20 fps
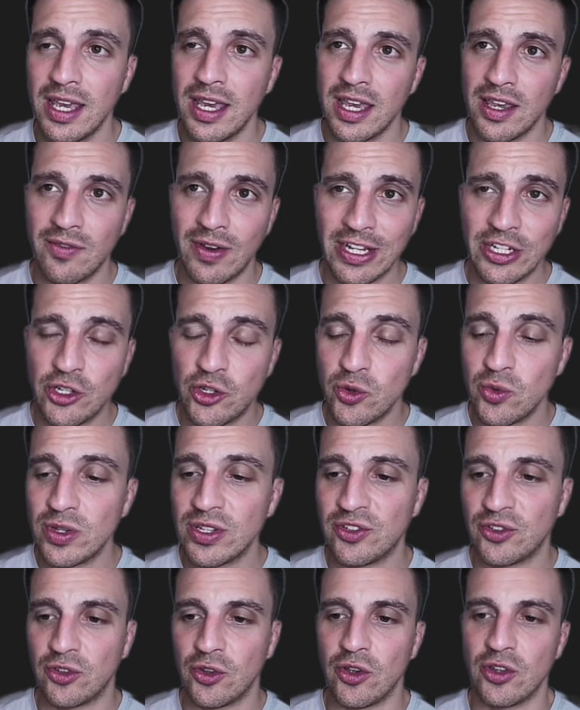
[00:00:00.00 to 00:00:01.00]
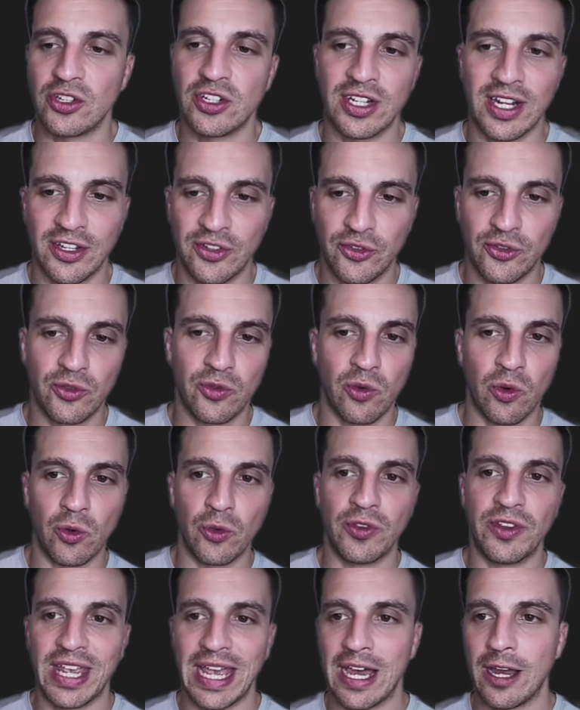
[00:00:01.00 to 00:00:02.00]
If I do a search and I scroll
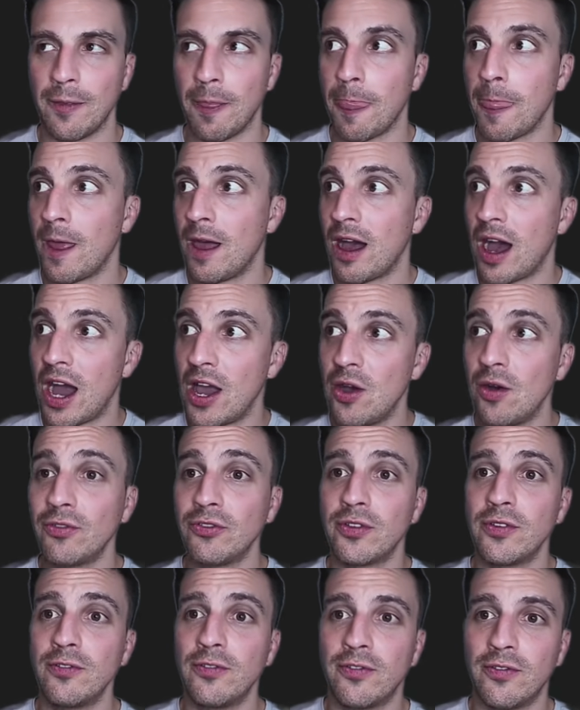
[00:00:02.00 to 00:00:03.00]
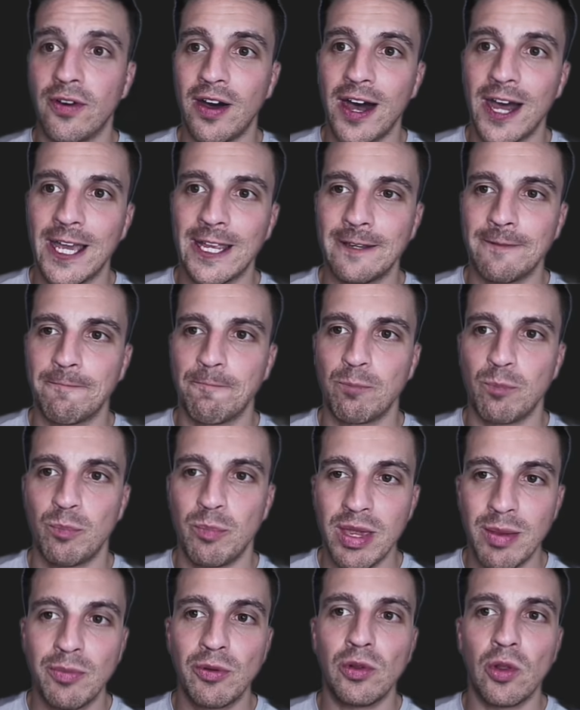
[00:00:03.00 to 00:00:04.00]
down, I often find
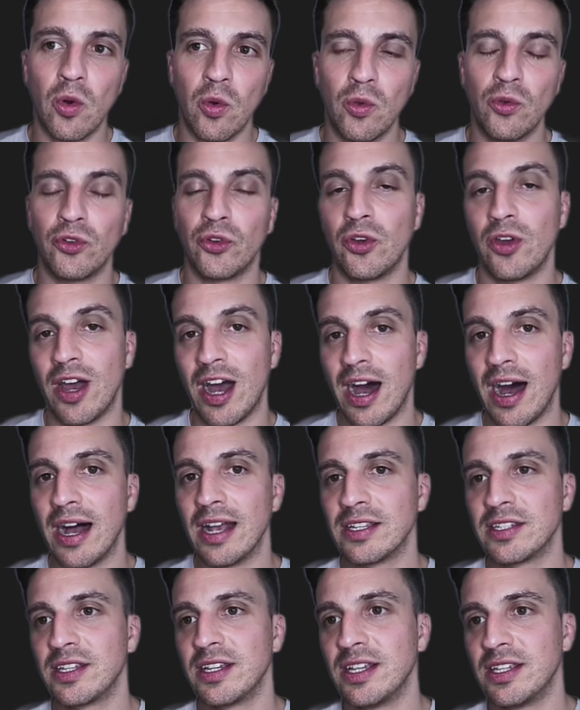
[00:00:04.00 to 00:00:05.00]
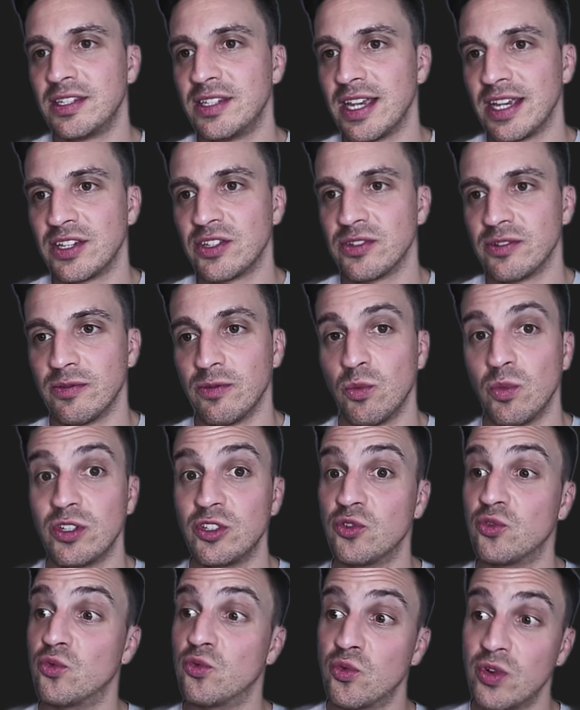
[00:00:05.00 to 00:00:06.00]
people also ask section, which
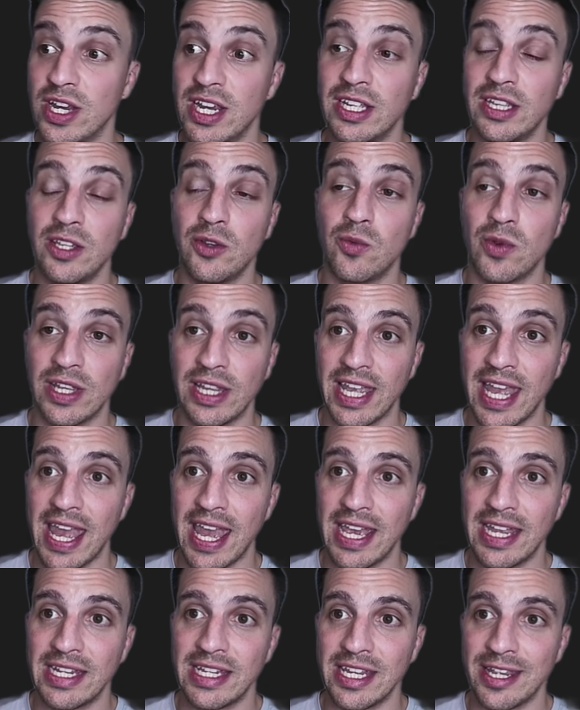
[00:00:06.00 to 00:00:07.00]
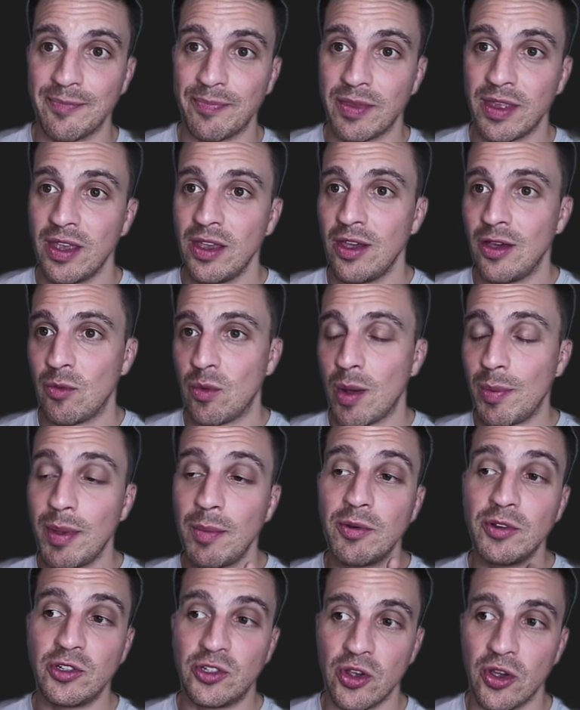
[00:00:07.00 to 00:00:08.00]
is really, really handy. What
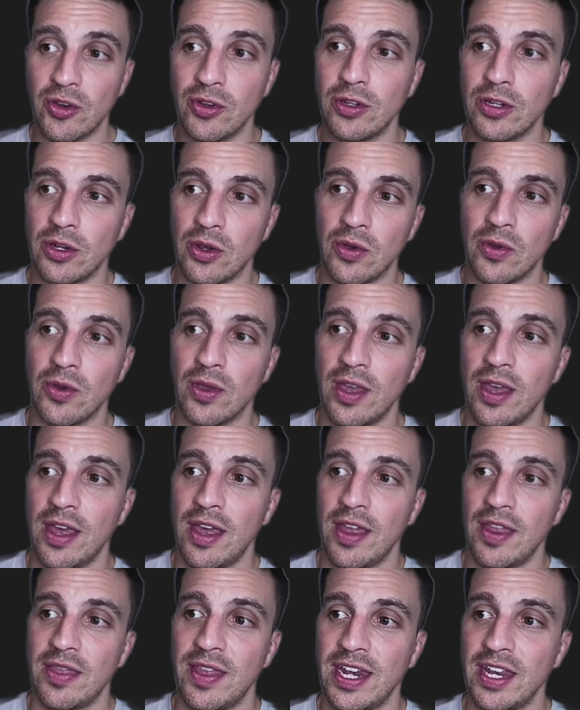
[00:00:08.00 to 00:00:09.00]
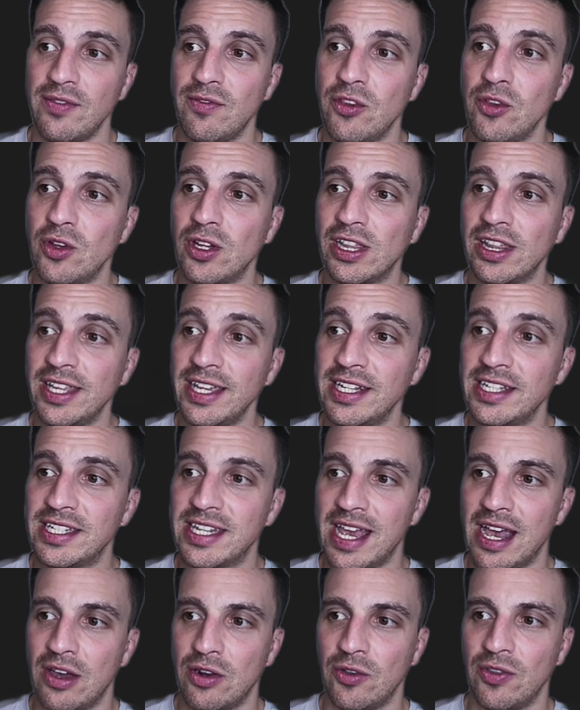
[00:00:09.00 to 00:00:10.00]
people don't know that if you click
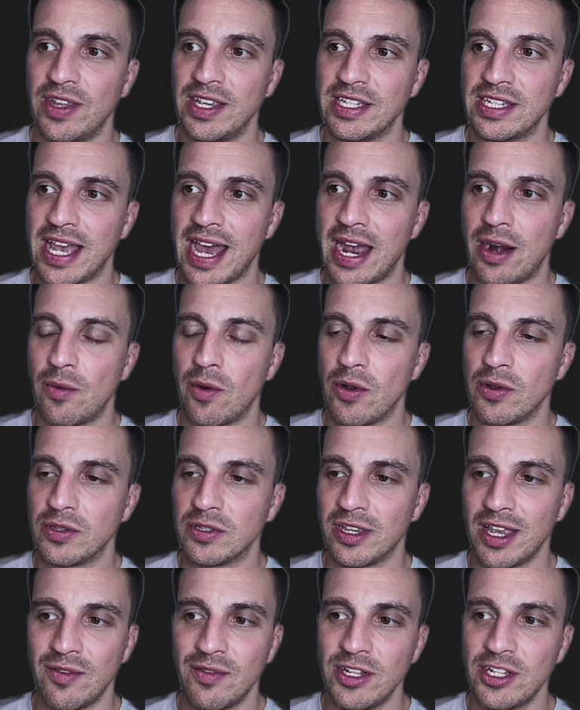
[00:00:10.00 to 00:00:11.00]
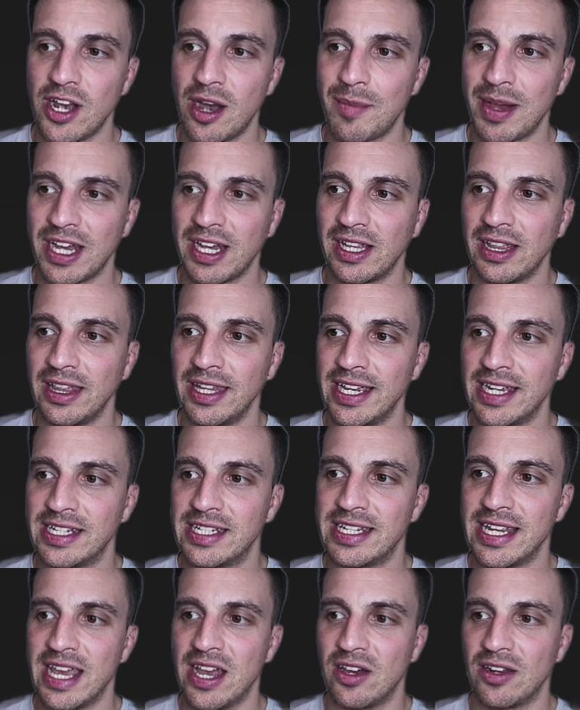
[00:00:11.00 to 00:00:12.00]
down on these arrows, every time I click
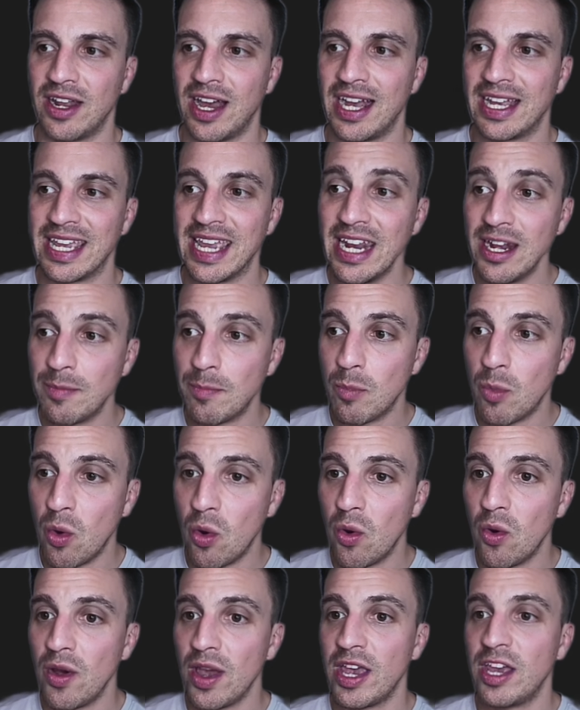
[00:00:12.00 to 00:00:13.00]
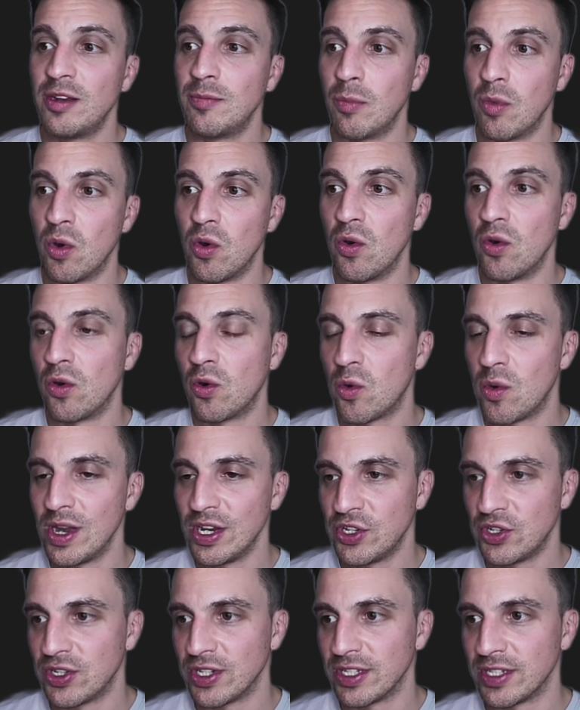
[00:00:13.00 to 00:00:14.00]
down, I get more and more
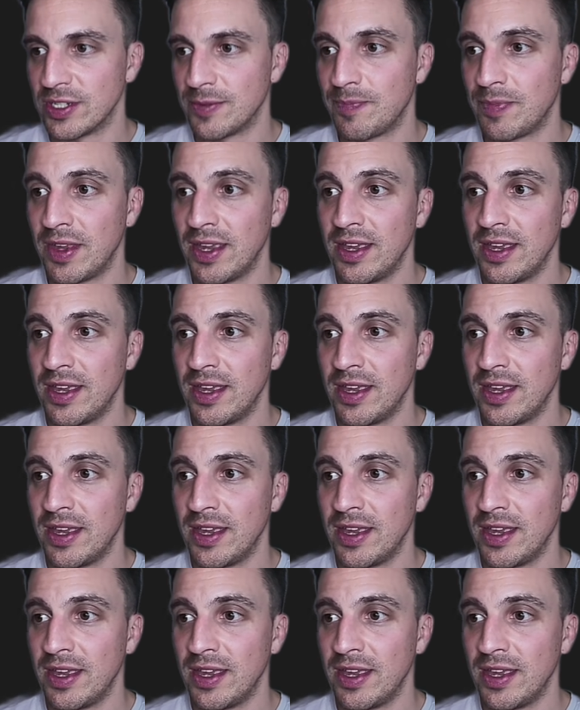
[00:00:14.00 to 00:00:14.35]
questions.